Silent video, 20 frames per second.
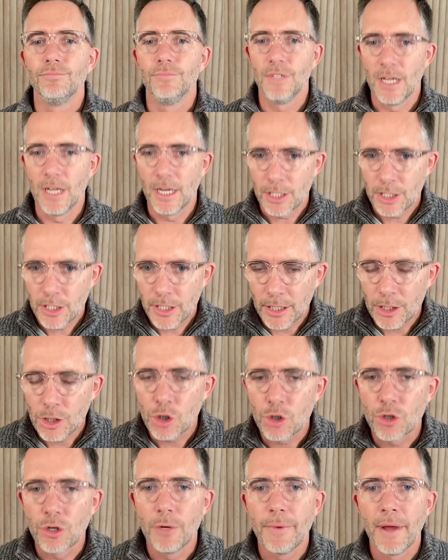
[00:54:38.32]
Yes, that's
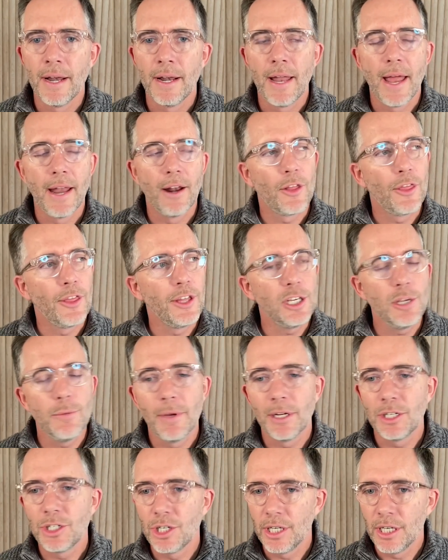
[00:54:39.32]
true, Ben. And I think you
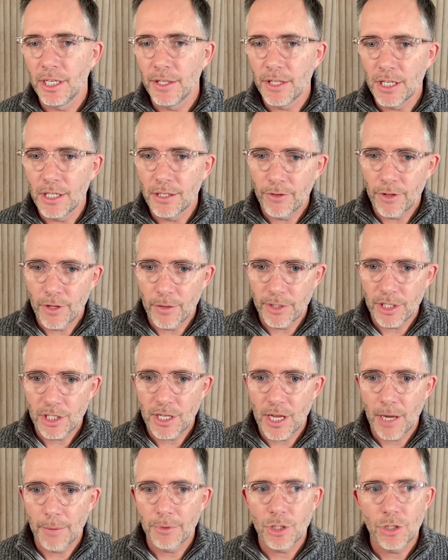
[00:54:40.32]
mentioned it in the interview that we just
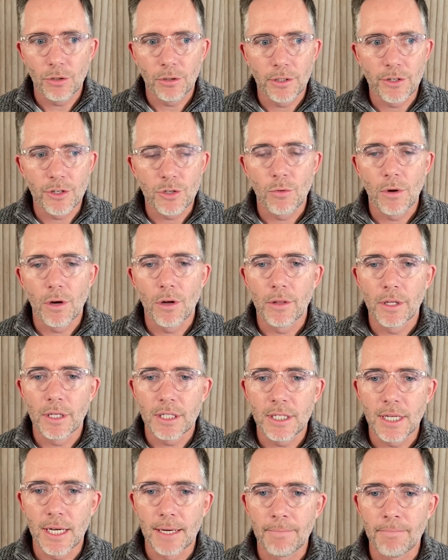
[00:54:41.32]
had with Julia as well,
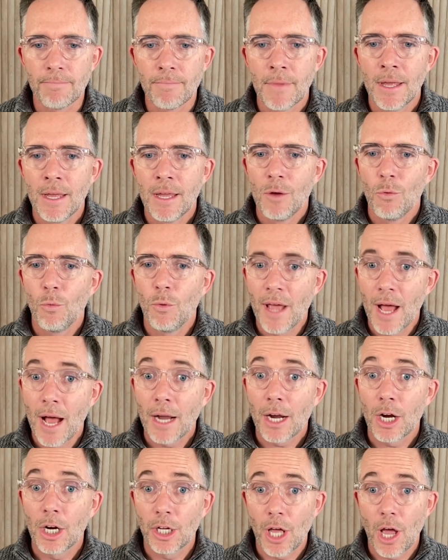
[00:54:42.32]
that we are
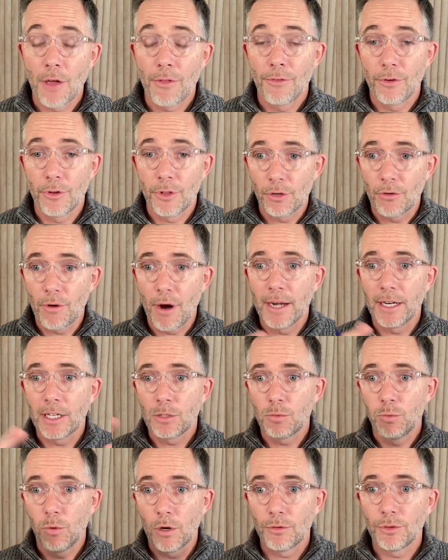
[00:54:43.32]
going to go through the
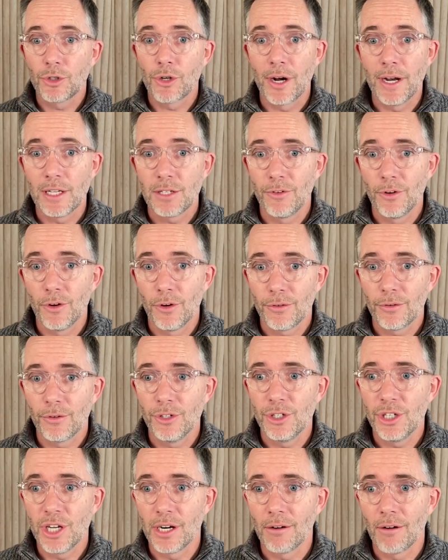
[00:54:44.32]
greatest wealth transfer through
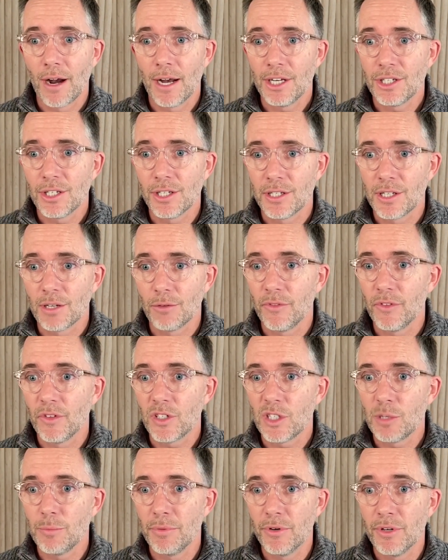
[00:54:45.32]
generations that we've
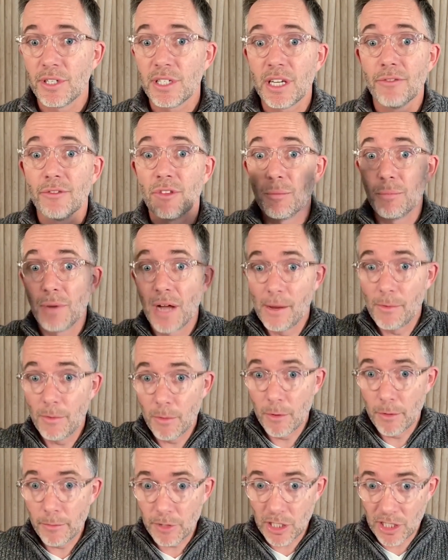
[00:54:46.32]
experienced, given the baby
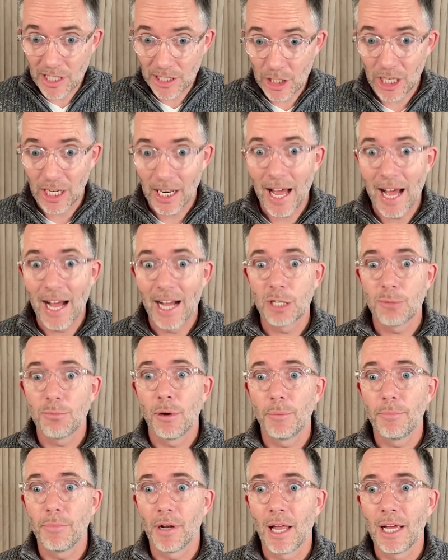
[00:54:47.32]
boomers are such a large
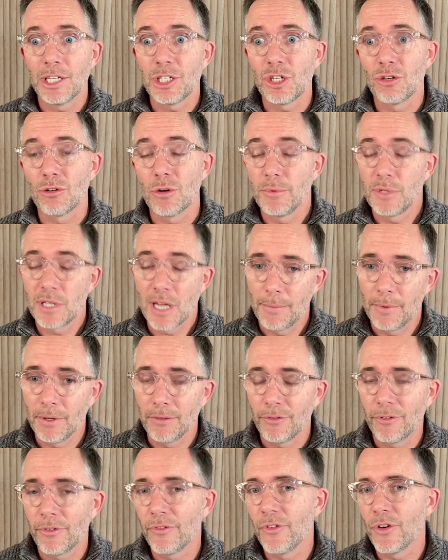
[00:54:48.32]
population group. It's happening
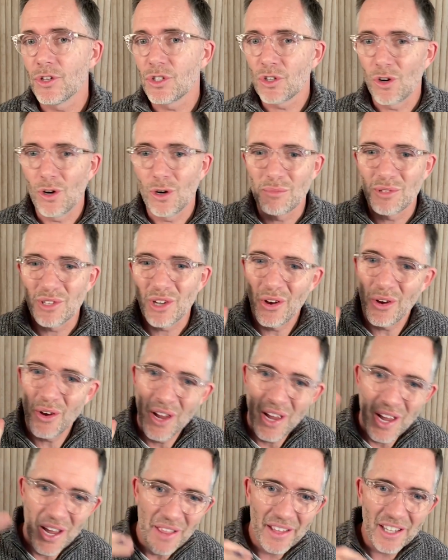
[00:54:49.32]
for the first time. So
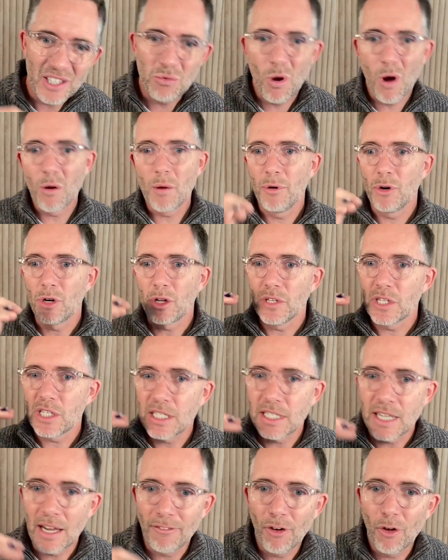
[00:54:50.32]
that's why we're putting this
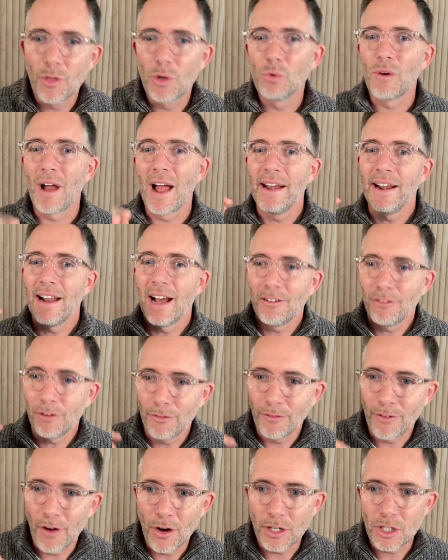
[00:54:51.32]
stuff on the radar for
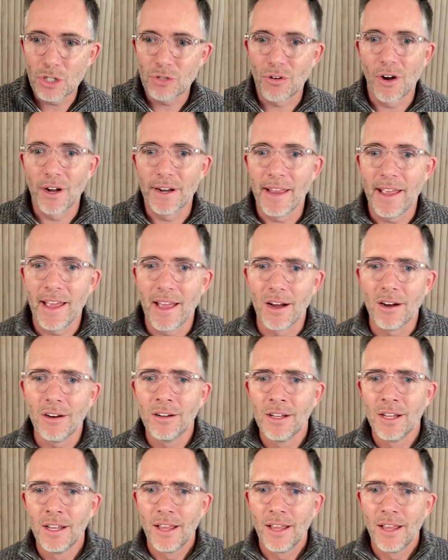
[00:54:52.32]
folks right now.